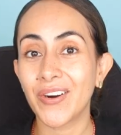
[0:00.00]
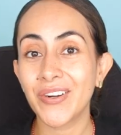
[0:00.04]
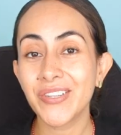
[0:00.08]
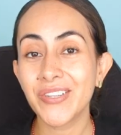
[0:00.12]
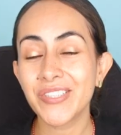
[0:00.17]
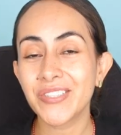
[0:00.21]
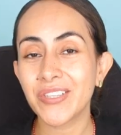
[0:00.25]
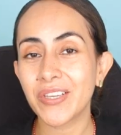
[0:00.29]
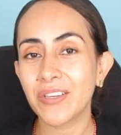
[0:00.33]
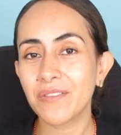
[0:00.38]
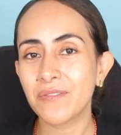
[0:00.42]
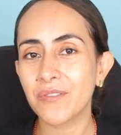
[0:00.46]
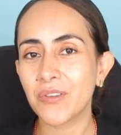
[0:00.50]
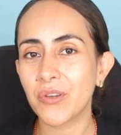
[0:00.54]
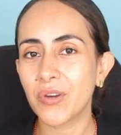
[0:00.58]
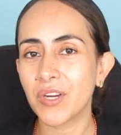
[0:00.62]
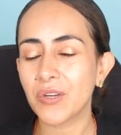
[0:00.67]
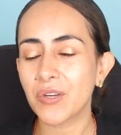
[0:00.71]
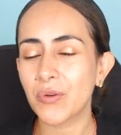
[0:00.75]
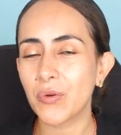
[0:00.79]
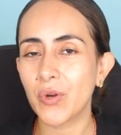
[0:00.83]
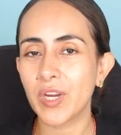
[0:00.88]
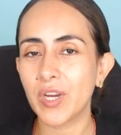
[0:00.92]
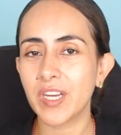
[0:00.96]
Also, if you
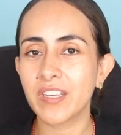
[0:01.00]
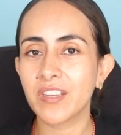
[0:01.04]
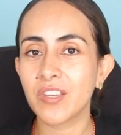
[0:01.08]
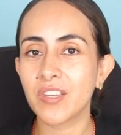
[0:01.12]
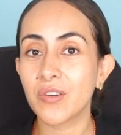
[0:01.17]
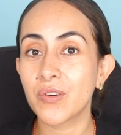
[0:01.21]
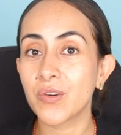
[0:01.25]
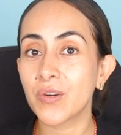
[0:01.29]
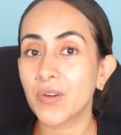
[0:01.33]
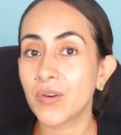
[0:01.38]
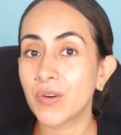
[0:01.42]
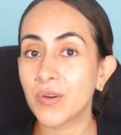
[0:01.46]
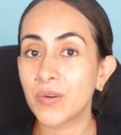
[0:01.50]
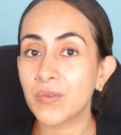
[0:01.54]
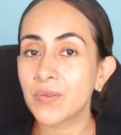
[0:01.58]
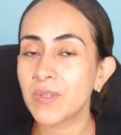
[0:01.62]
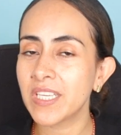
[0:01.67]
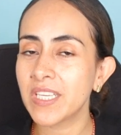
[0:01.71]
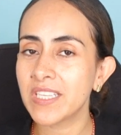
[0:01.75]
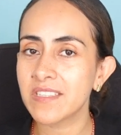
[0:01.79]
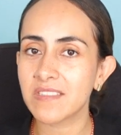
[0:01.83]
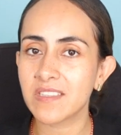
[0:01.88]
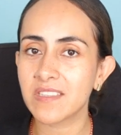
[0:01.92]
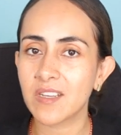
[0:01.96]
are creating your
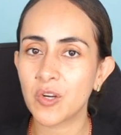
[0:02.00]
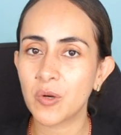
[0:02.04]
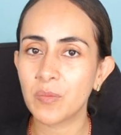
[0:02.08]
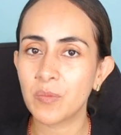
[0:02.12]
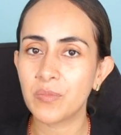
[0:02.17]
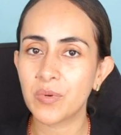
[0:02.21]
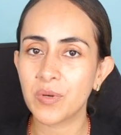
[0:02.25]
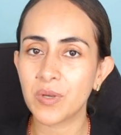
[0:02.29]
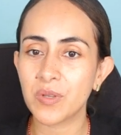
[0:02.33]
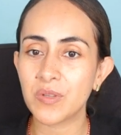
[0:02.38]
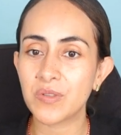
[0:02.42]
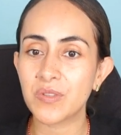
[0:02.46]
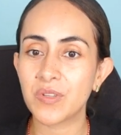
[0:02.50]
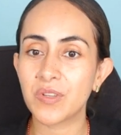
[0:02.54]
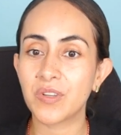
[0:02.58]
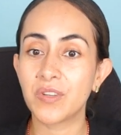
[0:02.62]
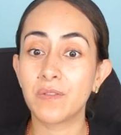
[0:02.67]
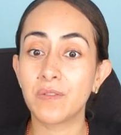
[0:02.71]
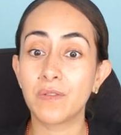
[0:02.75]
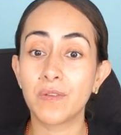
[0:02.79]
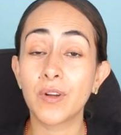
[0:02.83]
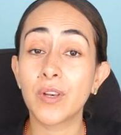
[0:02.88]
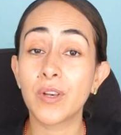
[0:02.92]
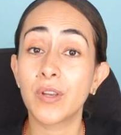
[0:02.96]
own Instagram puzzle
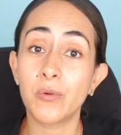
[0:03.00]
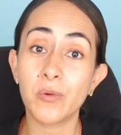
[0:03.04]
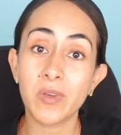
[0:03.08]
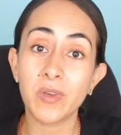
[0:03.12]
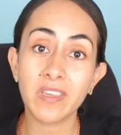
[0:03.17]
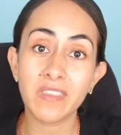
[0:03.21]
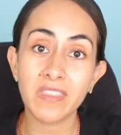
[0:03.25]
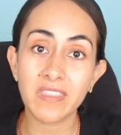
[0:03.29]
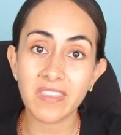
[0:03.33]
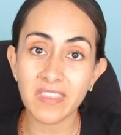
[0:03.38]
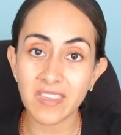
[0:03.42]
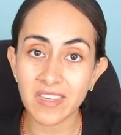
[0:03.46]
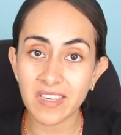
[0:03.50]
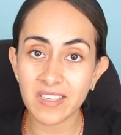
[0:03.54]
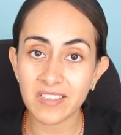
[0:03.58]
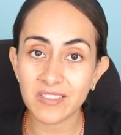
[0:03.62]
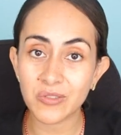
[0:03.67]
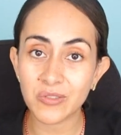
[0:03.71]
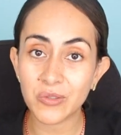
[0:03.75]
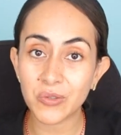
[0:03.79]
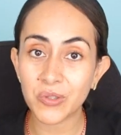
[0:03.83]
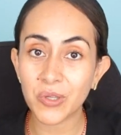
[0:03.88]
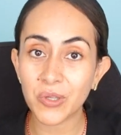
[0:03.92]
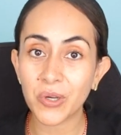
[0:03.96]
following
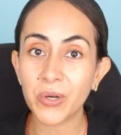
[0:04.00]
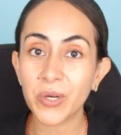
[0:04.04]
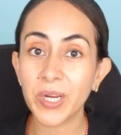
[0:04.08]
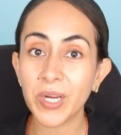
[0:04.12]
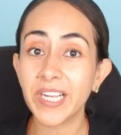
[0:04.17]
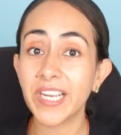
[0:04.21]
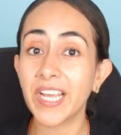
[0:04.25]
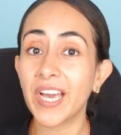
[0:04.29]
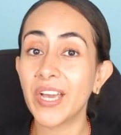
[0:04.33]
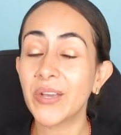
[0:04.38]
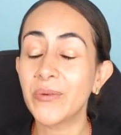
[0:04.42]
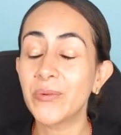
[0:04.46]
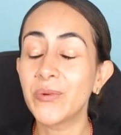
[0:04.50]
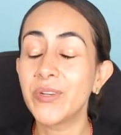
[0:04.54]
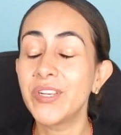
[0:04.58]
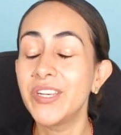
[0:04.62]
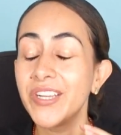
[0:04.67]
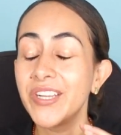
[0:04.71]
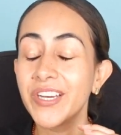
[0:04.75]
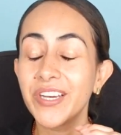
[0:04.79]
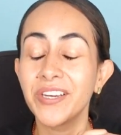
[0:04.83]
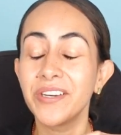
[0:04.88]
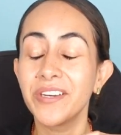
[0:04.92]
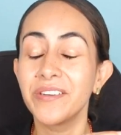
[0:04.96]
this tutorial, I
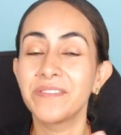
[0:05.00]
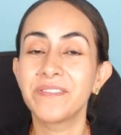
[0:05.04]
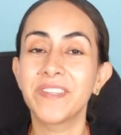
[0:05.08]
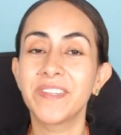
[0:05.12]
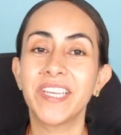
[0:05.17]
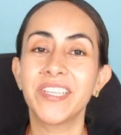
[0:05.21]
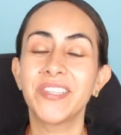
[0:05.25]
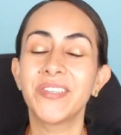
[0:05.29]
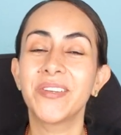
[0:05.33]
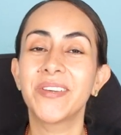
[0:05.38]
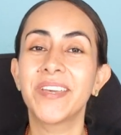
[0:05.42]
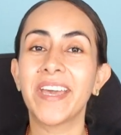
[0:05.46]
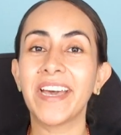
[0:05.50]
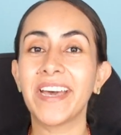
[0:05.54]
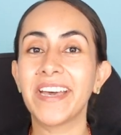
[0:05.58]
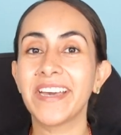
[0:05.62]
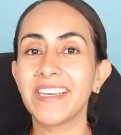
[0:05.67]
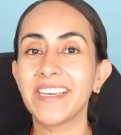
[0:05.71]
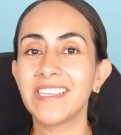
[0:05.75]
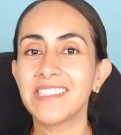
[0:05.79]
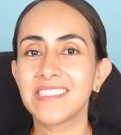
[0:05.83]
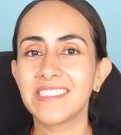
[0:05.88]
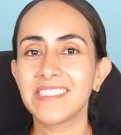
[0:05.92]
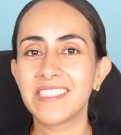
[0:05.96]
would love that you
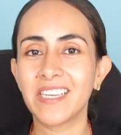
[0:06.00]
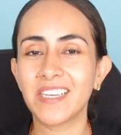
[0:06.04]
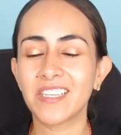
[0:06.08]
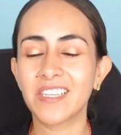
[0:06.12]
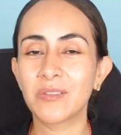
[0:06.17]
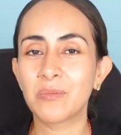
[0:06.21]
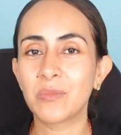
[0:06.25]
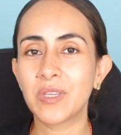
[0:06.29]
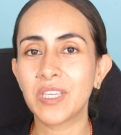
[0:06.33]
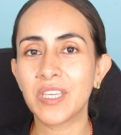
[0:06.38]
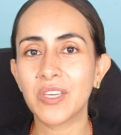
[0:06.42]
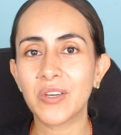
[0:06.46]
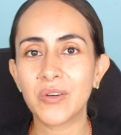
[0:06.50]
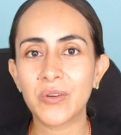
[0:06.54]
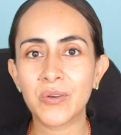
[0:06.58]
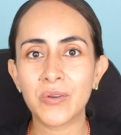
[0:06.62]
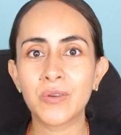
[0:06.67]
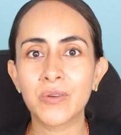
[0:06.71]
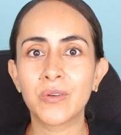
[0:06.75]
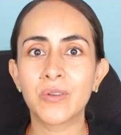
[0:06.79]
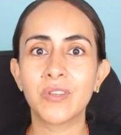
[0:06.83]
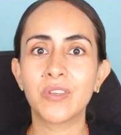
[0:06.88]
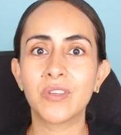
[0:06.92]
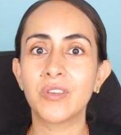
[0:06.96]
guys tag me
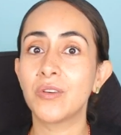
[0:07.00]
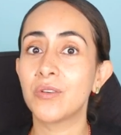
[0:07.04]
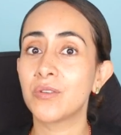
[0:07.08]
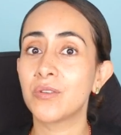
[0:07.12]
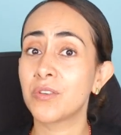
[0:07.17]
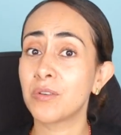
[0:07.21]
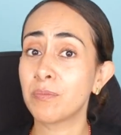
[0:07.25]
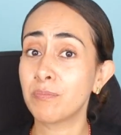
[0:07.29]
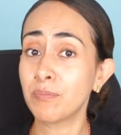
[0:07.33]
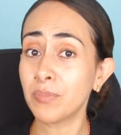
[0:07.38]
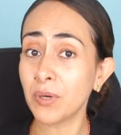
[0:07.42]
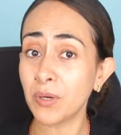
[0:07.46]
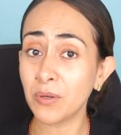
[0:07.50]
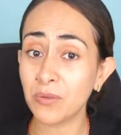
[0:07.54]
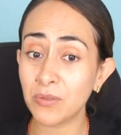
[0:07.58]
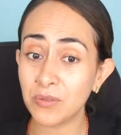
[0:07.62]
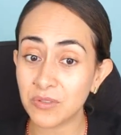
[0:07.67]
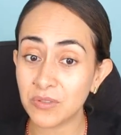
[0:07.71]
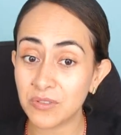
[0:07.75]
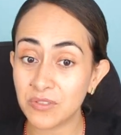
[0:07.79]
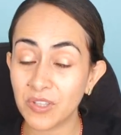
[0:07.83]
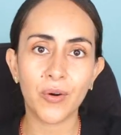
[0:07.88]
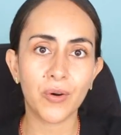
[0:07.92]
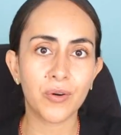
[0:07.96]
on your
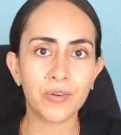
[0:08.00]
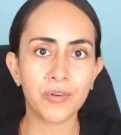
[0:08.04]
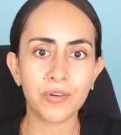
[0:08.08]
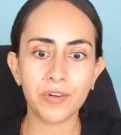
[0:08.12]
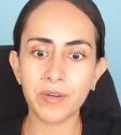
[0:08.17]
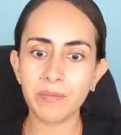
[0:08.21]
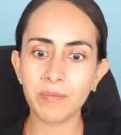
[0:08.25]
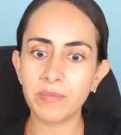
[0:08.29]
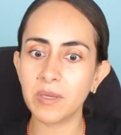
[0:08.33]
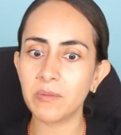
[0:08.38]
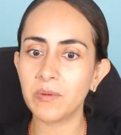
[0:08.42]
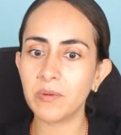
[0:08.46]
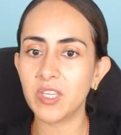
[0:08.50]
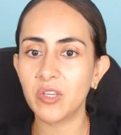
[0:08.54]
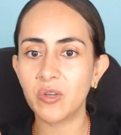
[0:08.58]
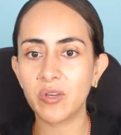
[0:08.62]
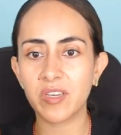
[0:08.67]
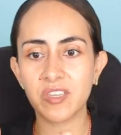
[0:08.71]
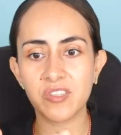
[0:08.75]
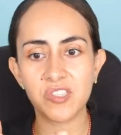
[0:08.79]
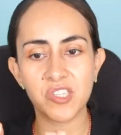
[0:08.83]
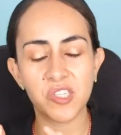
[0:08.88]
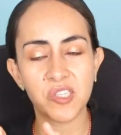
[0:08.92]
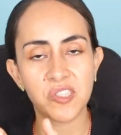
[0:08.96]
post, or maybe you
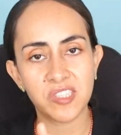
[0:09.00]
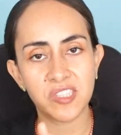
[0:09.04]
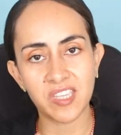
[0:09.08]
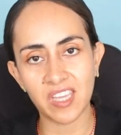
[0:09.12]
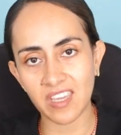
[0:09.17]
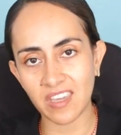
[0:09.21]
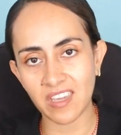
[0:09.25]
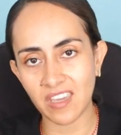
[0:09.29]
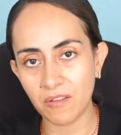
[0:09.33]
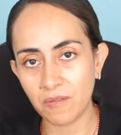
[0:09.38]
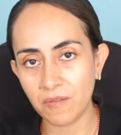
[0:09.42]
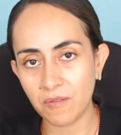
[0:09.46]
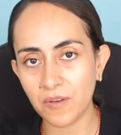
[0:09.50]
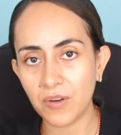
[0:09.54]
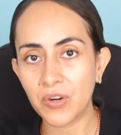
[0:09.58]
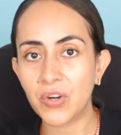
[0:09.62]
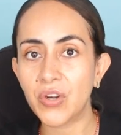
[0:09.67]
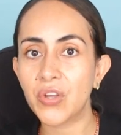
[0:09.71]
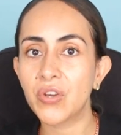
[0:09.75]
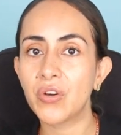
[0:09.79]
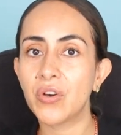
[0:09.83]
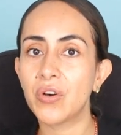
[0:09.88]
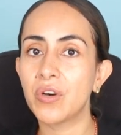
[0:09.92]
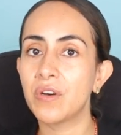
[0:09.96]
can just take a
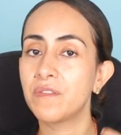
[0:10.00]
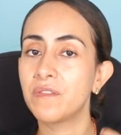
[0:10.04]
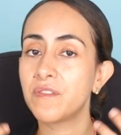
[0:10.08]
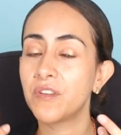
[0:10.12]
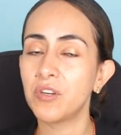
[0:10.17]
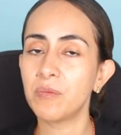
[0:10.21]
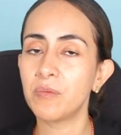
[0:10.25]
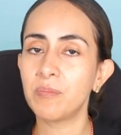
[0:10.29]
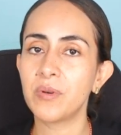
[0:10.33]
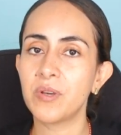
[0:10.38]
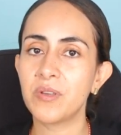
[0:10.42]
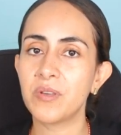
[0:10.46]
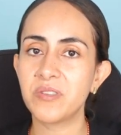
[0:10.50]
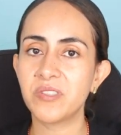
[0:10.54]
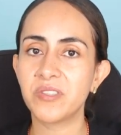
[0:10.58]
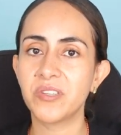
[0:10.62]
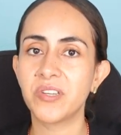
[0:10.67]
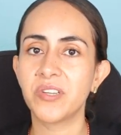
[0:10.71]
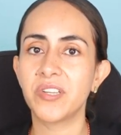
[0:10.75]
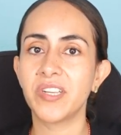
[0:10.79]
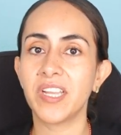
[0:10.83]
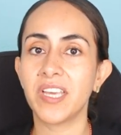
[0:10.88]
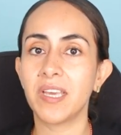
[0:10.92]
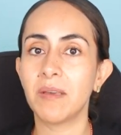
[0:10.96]
photo of your
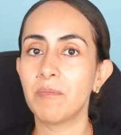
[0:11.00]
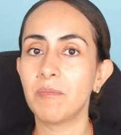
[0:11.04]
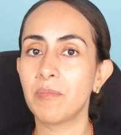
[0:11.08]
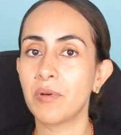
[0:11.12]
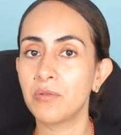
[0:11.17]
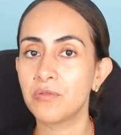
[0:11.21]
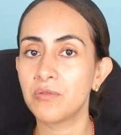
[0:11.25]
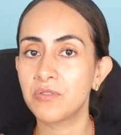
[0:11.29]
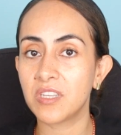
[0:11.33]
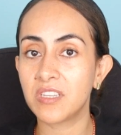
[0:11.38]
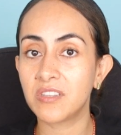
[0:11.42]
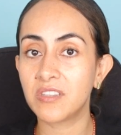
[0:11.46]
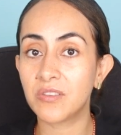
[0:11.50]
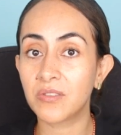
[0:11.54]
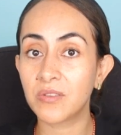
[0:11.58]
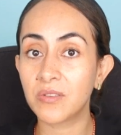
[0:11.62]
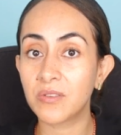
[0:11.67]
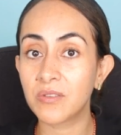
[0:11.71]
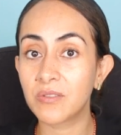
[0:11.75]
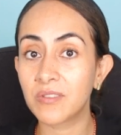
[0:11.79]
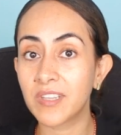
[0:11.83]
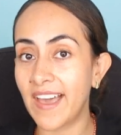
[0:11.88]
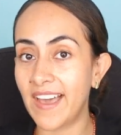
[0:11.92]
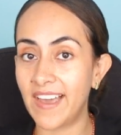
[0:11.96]
puzzle and post it
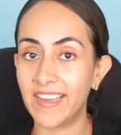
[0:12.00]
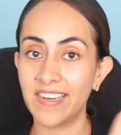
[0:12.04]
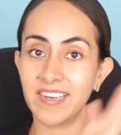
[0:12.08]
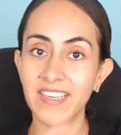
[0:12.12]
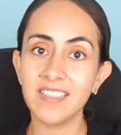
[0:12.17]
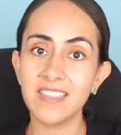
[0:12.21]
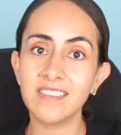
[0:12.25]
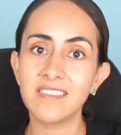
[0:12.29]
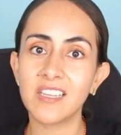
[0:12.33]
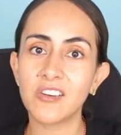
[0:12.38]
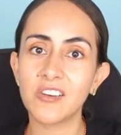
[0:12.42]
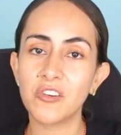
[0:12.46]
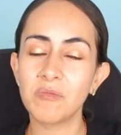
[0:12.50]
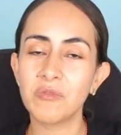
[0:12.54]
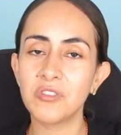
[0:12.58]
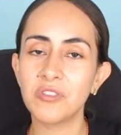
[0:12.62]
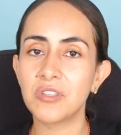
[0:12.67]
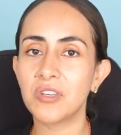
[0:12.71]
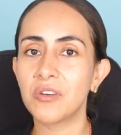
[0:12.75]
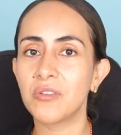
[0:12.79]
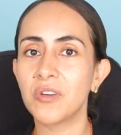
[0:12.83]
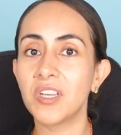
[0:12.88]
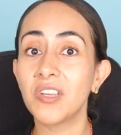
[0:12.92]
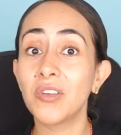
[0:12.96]
on an Instagram
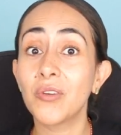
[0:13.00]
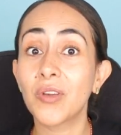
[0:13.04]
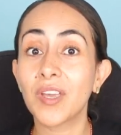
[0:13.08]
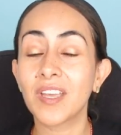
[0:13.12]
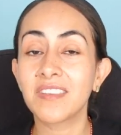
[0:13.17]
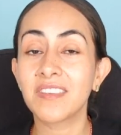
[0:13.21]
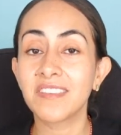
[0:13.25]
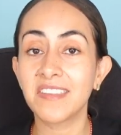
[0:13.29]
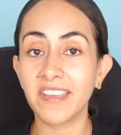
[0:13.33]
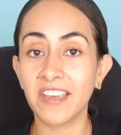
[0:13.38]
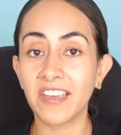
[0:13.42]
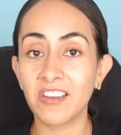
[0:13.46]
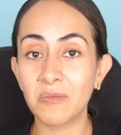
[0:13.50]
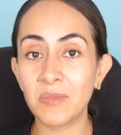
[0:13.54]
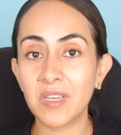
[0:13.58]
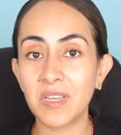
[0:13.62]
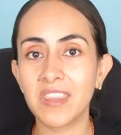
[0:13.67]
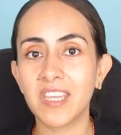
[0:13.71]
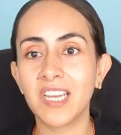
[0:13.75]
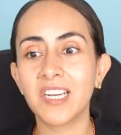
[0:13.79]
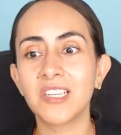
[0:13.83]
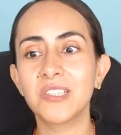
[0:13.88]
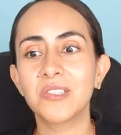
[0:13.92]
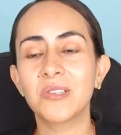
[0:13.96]
story. You can tag me
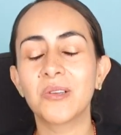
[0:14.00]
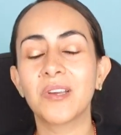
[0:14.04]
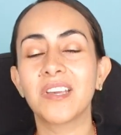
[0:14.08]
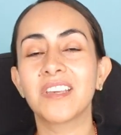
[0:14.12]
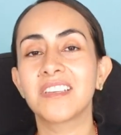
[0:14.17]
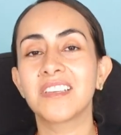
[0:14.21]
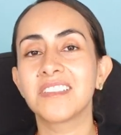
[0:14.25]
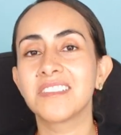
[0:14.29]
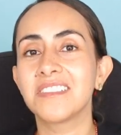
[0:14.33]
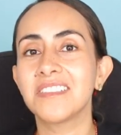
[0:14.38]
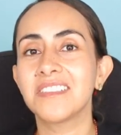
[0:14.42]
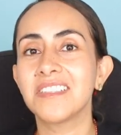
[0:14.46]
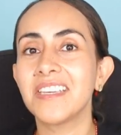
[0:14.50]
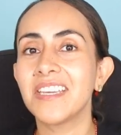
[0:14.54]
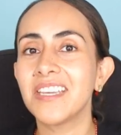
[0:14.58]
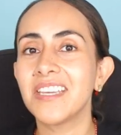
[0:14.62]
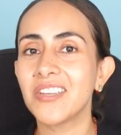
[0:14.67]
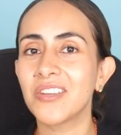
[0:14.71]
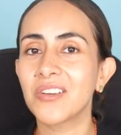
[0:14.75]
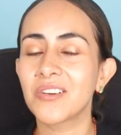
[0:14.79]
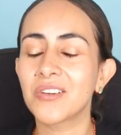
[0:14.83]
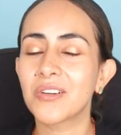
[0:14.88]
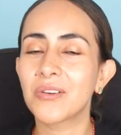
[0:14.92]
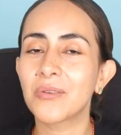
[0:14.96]
there so I can see
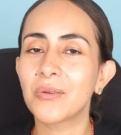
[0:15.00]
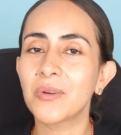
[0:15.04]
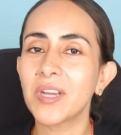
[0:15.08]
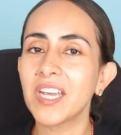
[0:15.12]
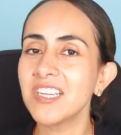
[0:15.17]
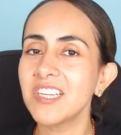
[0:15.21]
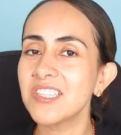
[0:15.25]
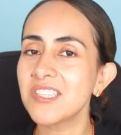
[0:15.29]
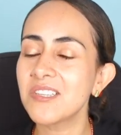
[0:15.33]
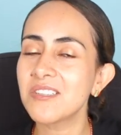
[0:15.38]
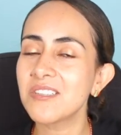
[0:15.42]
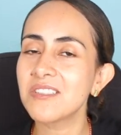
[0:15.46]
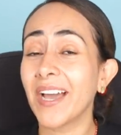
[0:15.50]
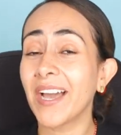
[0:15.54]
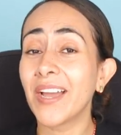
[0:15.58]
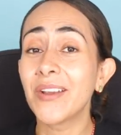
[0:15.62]
your creations.